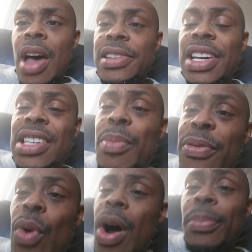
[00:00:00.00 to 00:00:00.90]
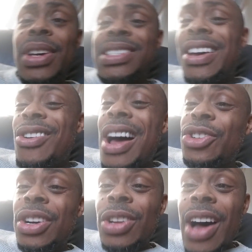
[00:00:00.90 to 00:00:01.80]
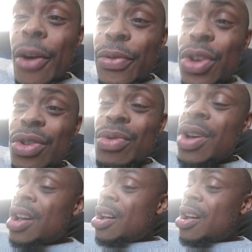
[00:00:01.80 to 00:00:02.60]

As I said before, I'm just here trying to look out for you.